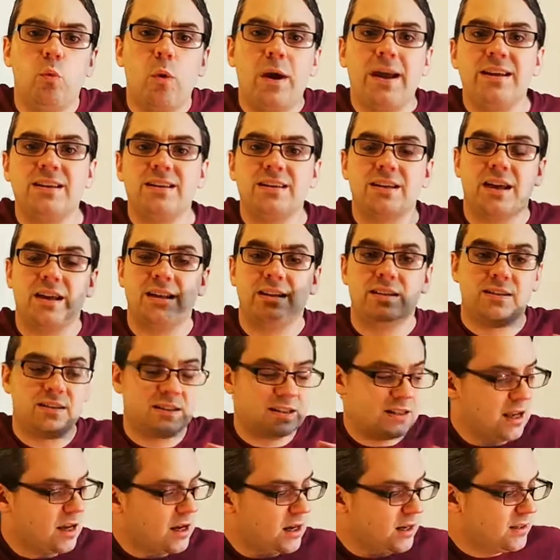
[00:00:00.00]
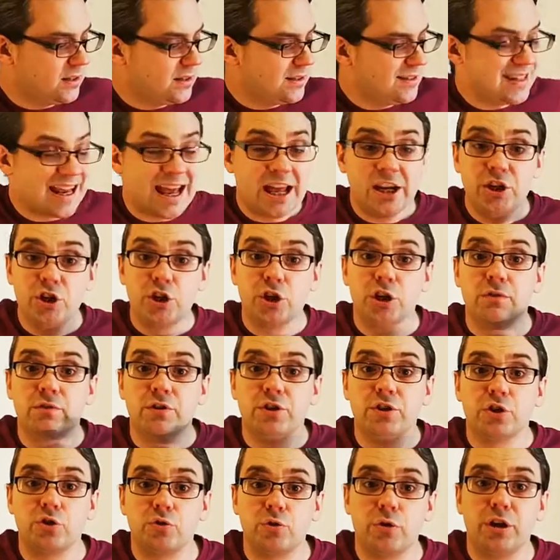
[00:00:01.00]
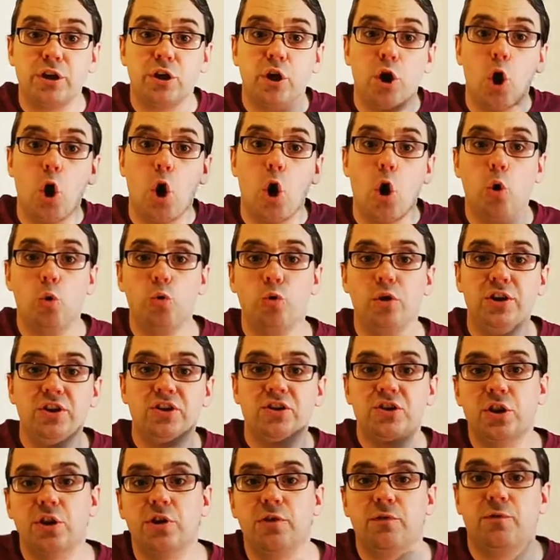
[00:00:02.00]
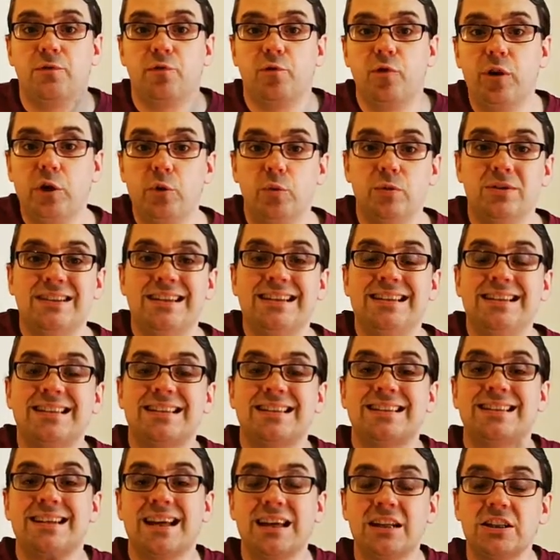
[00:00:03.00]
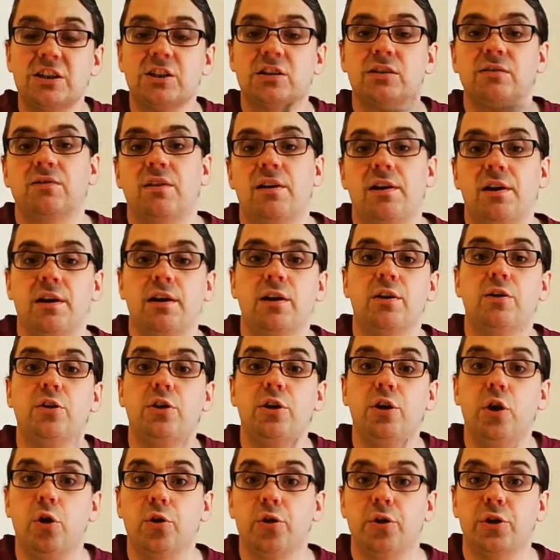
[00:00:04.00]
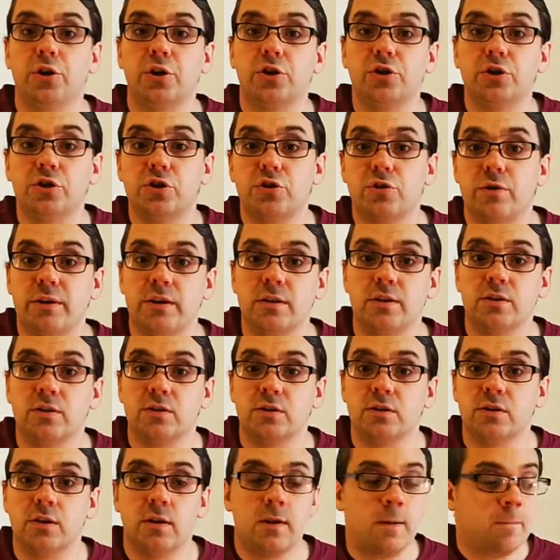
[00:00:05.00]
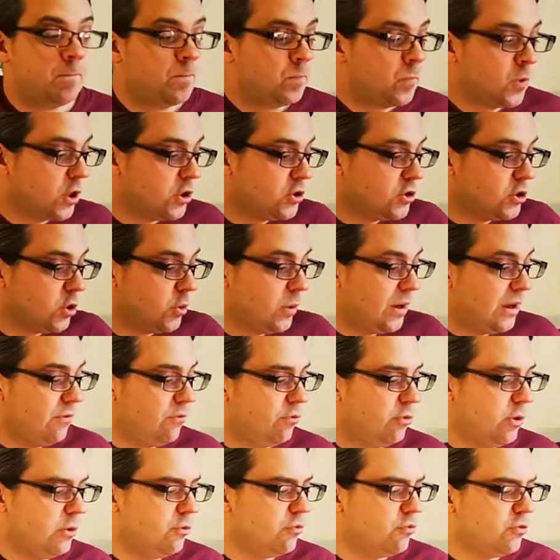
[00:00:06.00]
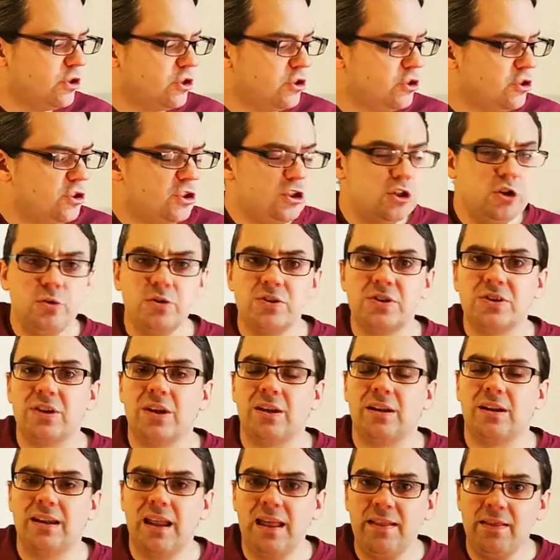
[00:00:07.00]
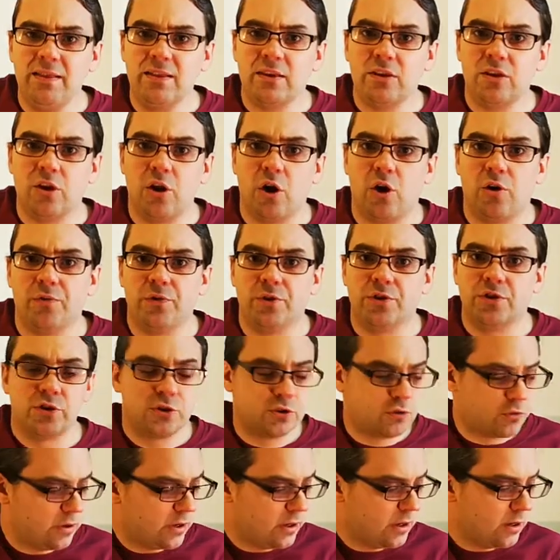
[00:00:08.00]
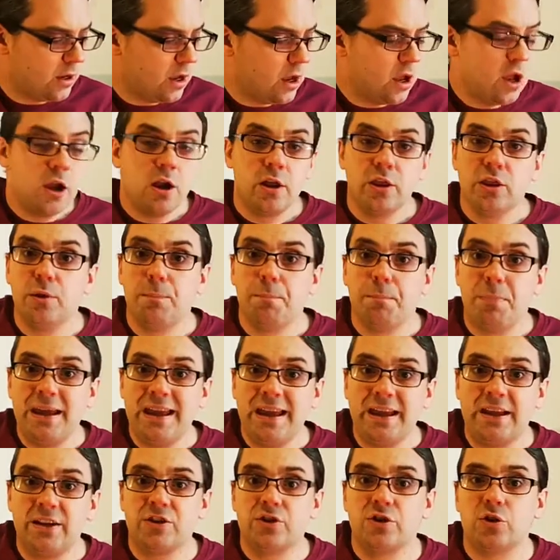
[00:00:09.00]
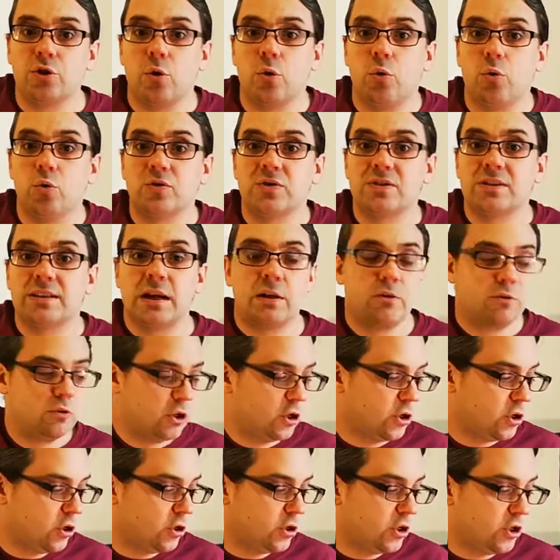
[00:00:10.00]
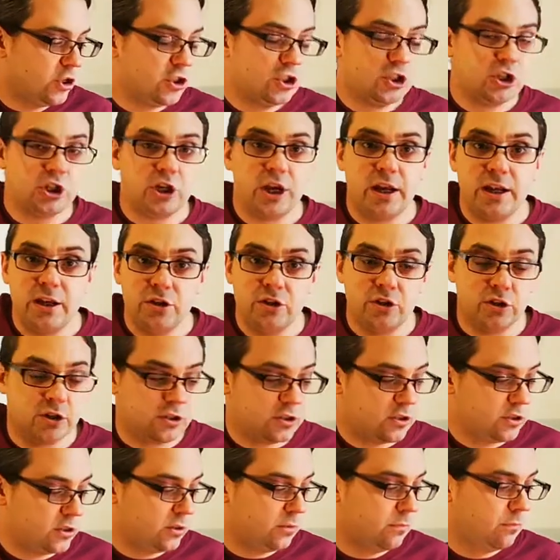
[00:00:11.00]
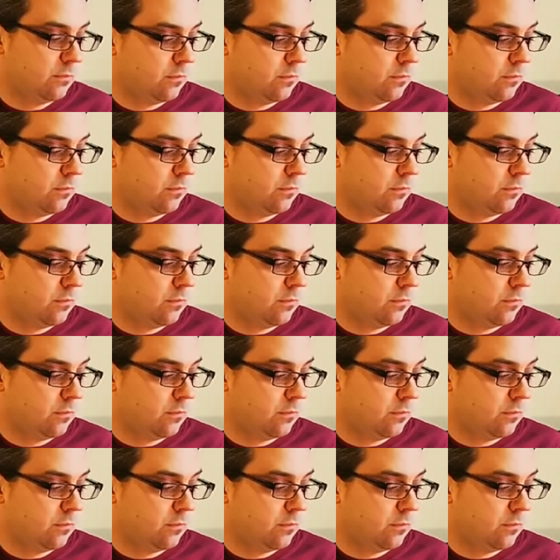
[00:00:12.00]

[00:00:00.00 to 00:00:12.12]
weight and size and tension of a string, only certain frequencies satisfy the other constraints. So if we reduce the length of the string, the pitch or sound heard changes.